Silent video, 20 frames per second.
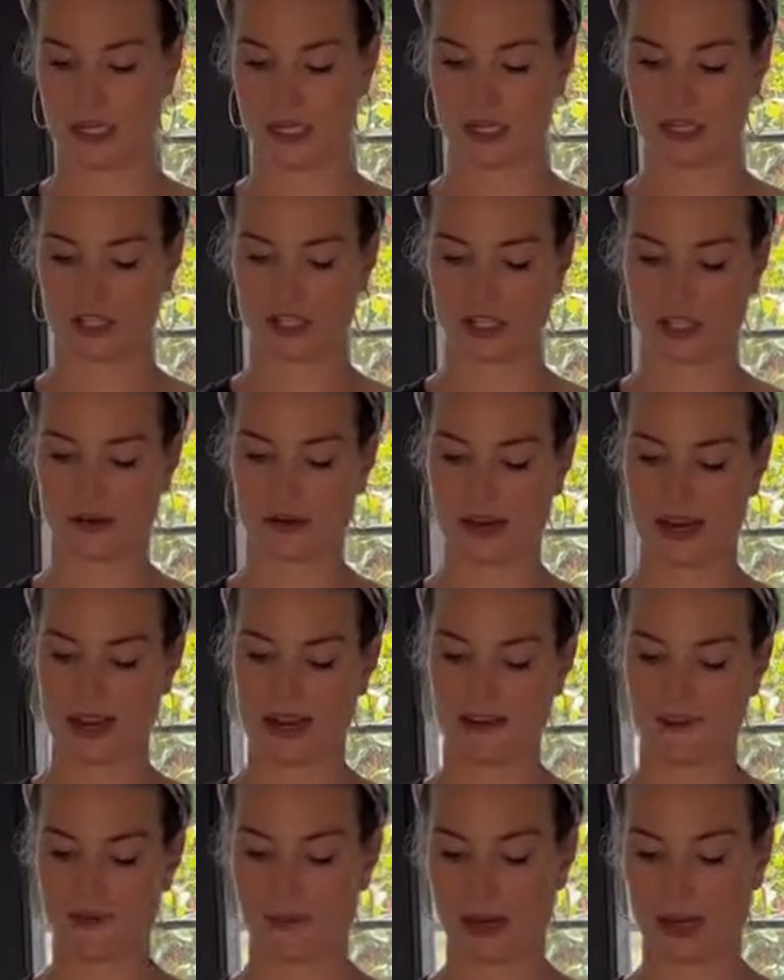So I
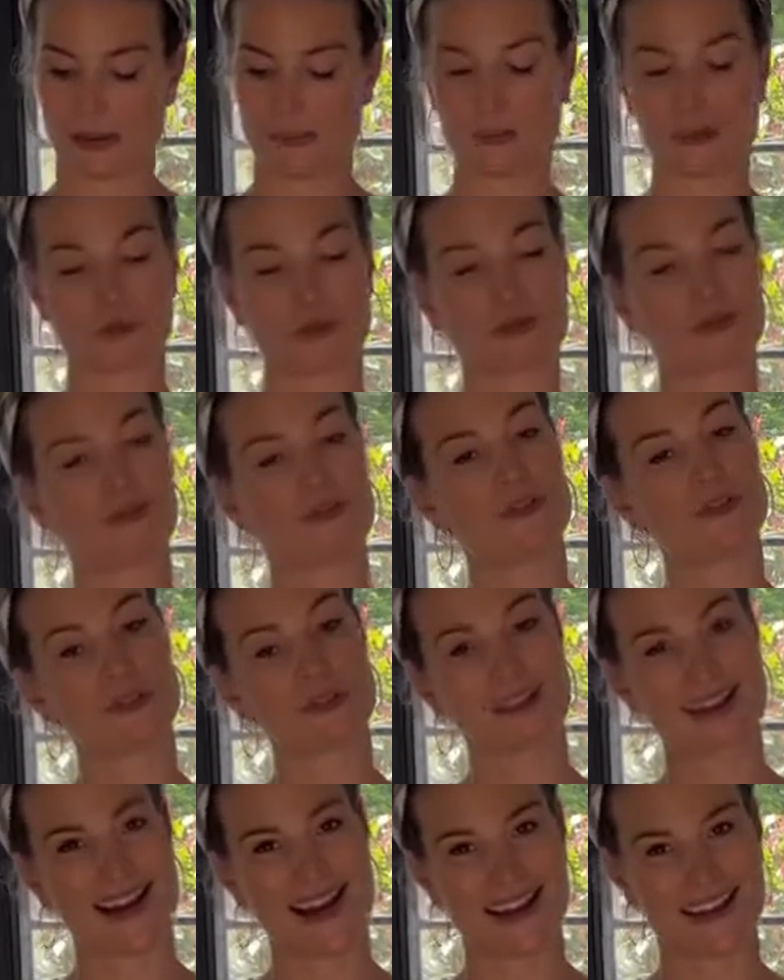have my beautiful
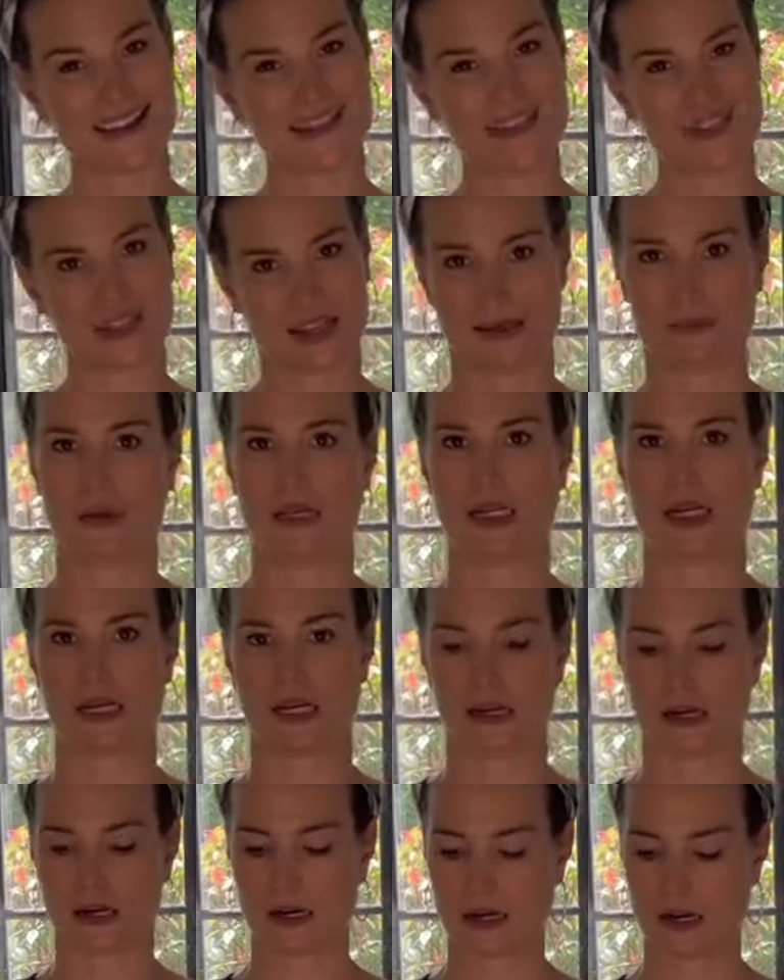side of salmon
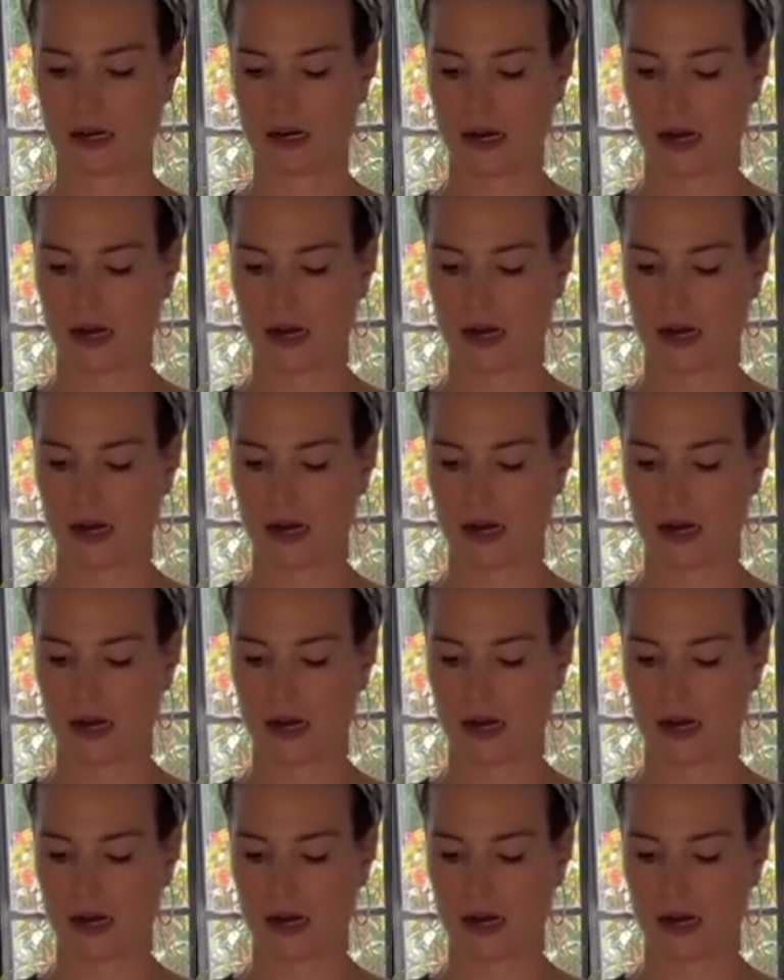here.